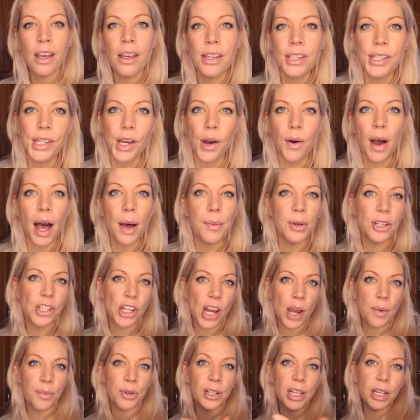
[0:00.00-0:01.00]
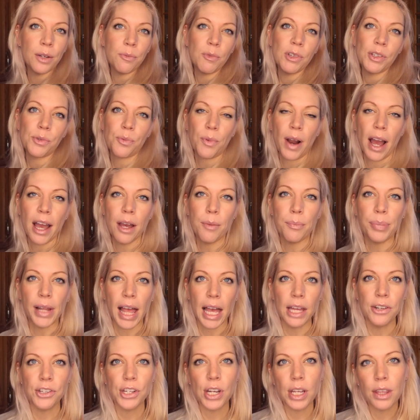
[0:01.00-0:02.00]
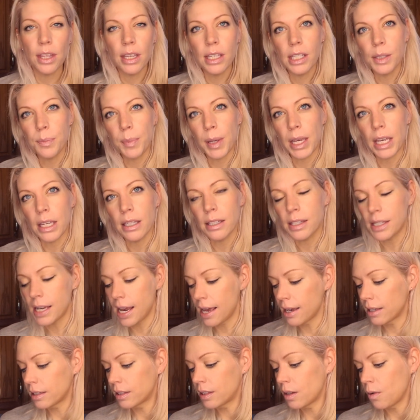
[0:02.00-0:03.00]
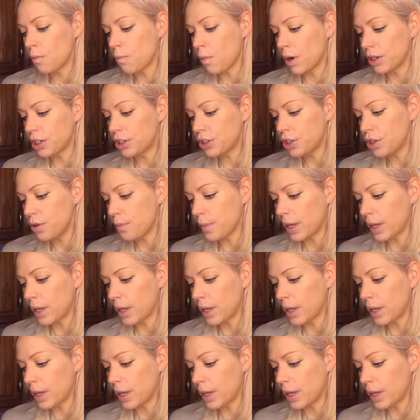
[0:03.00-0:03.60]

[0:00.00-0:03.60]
So Emma Chamberlain was right. Blanching these peas takes 1 to 2